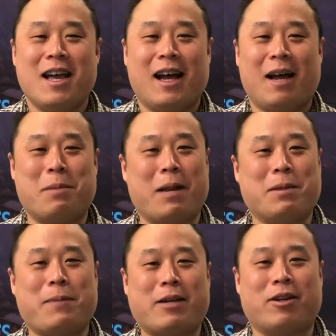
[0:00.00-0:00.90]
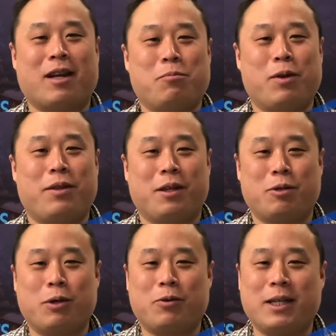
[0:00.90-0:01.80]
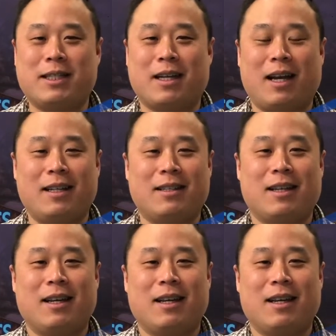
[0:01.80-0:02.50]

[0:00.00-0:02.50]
My name is Patrick. I'm with Twin Trees Signs.